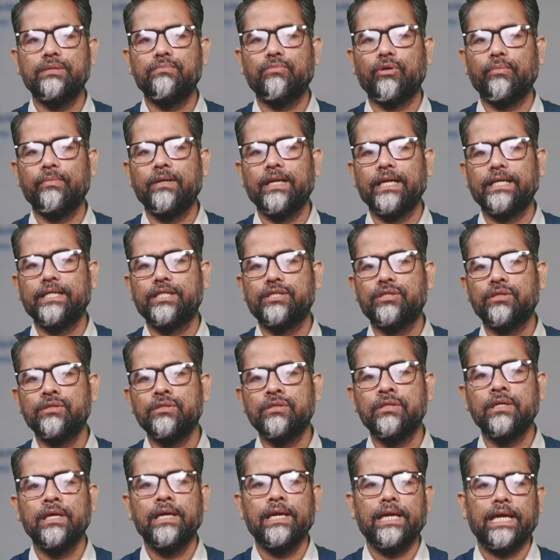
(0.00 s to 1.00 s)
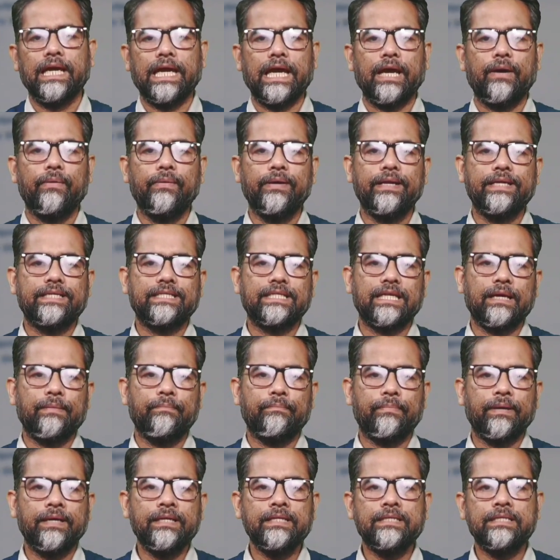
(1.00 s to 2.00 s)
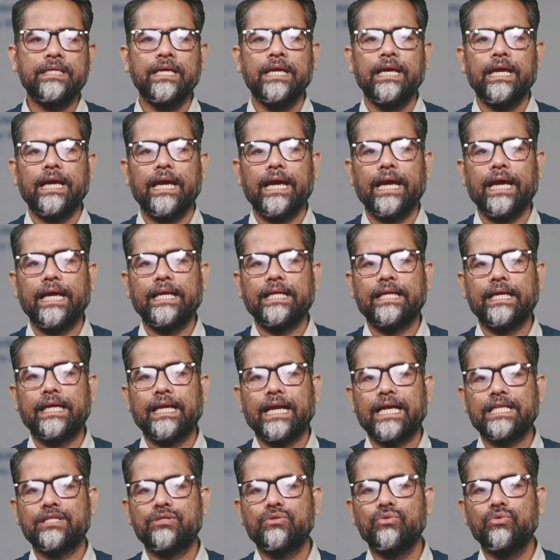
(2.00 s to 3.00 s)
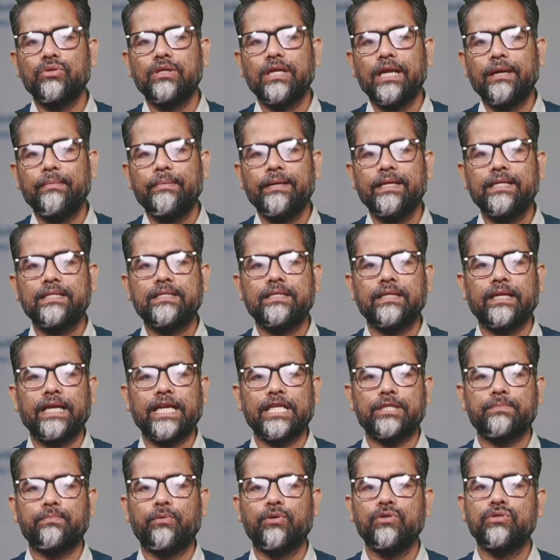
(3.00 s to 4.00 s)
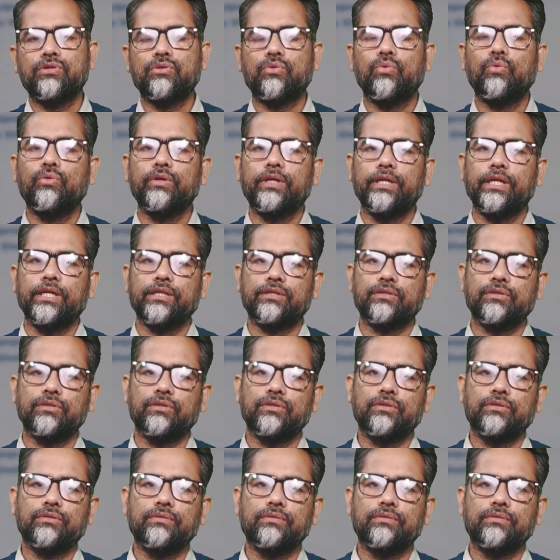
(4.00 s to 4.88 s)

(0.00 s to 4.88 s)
mobilizations, awareness campaigns, and grassroots levels response coordination.